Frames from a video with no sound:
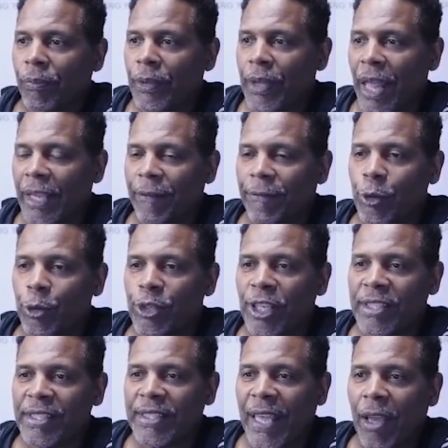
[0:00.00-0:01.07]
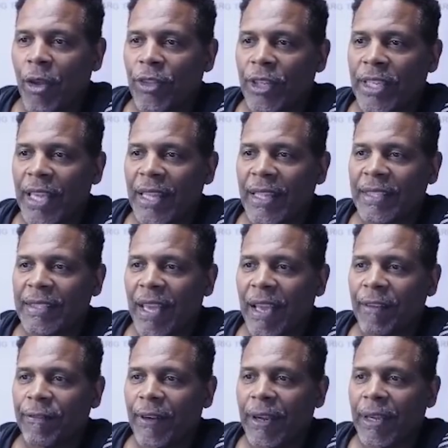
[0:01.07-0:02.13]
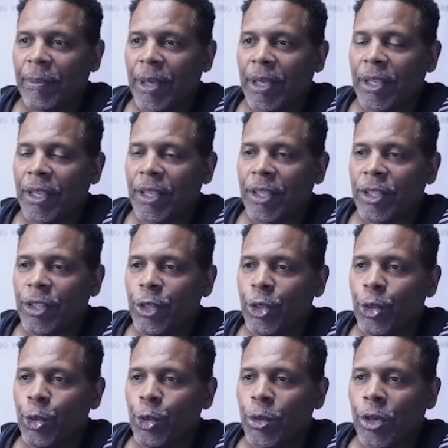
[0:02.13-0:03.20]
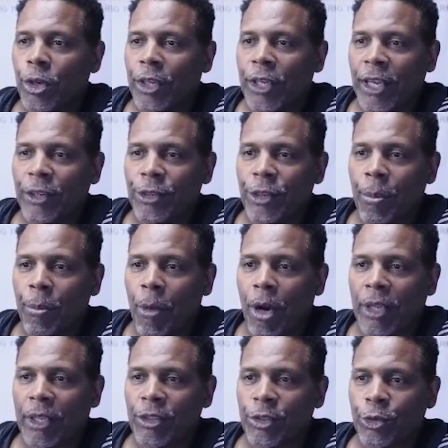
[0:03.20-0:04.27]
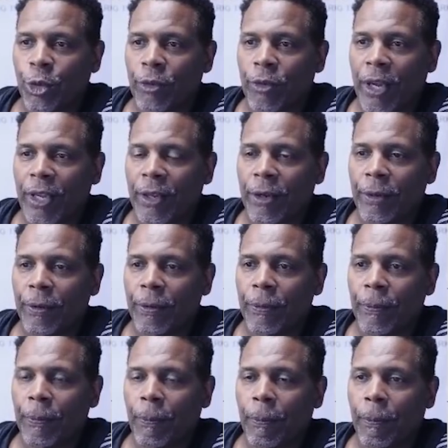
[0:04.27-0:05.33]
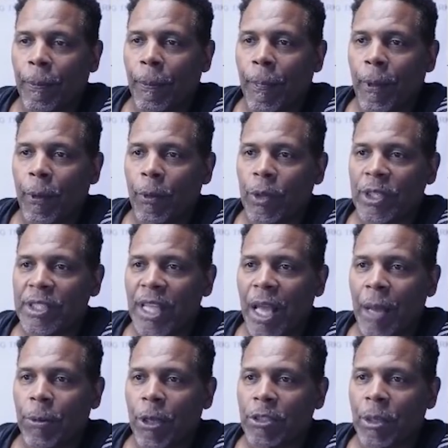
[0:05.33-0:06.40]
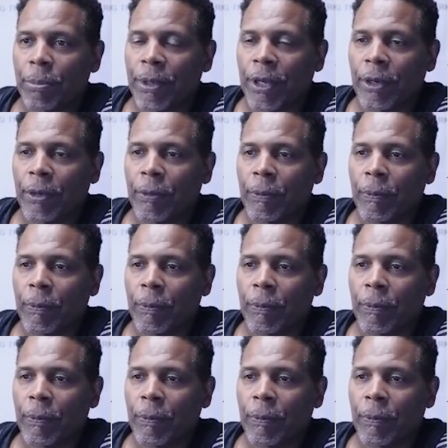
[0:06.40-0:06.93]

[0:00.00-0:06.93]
like if you just stay on the daily time frame, you could enter the market short right here with a stop loss up here.